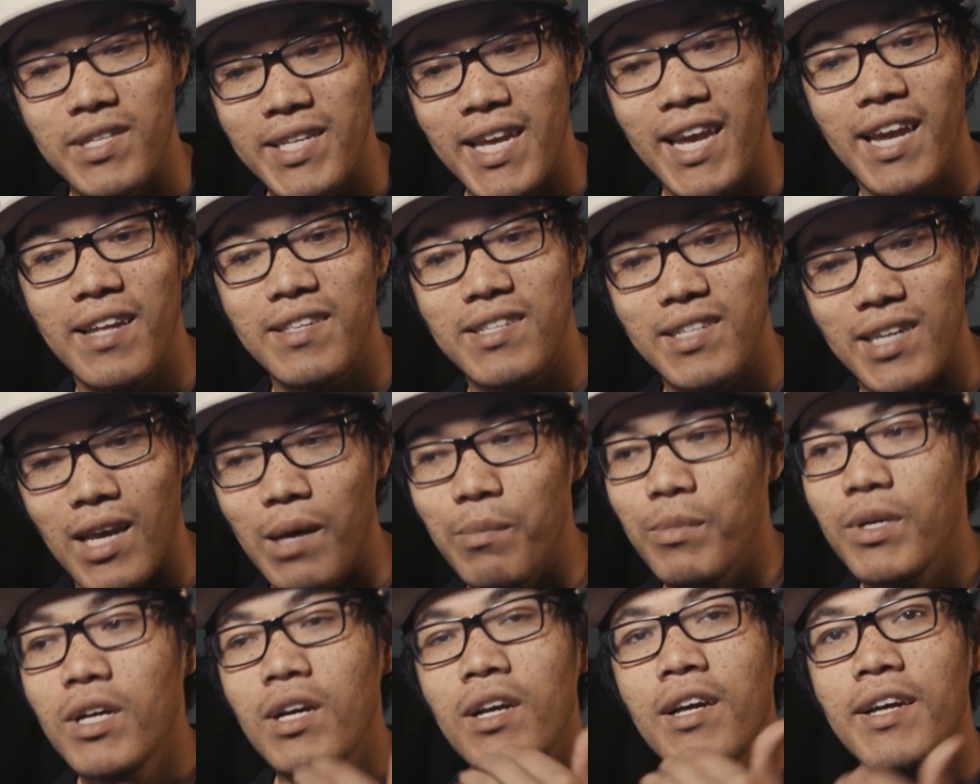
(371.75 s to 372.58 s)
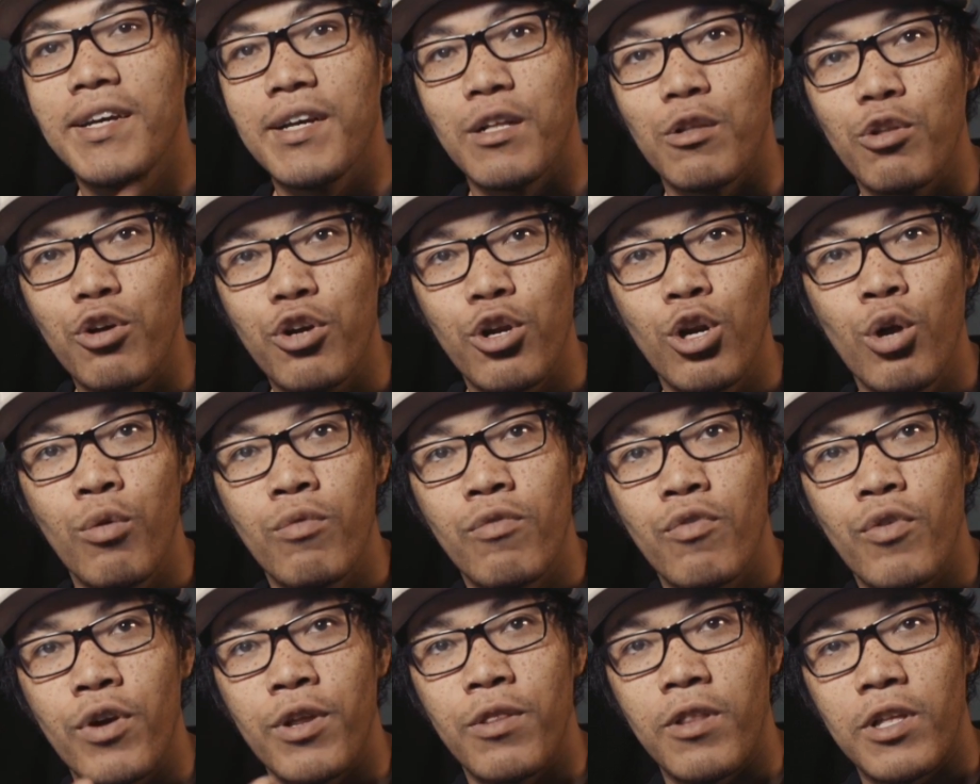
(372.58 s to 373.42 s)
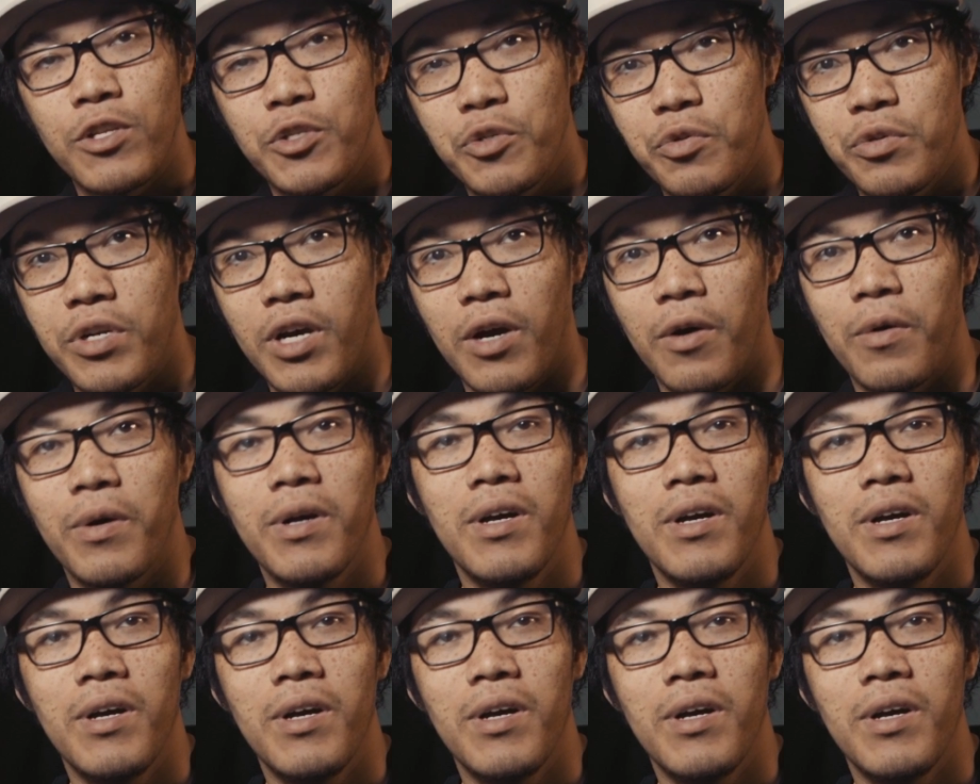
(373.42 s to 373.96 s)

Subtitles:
Take it to him, he'll look it over for you and let you know.